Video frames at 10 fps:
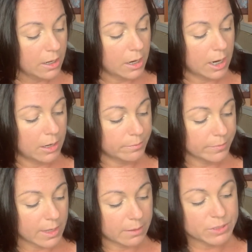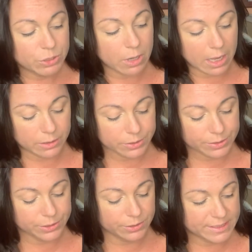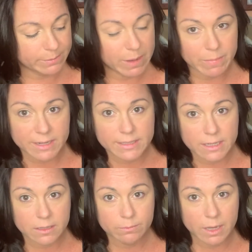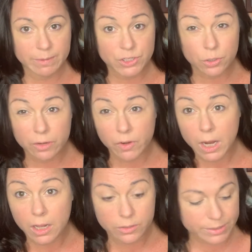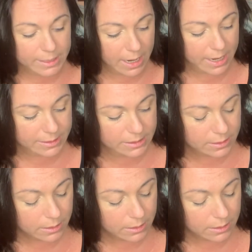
I'm 2 colors, so you'll see me mixing maybe 2 different colors, guys.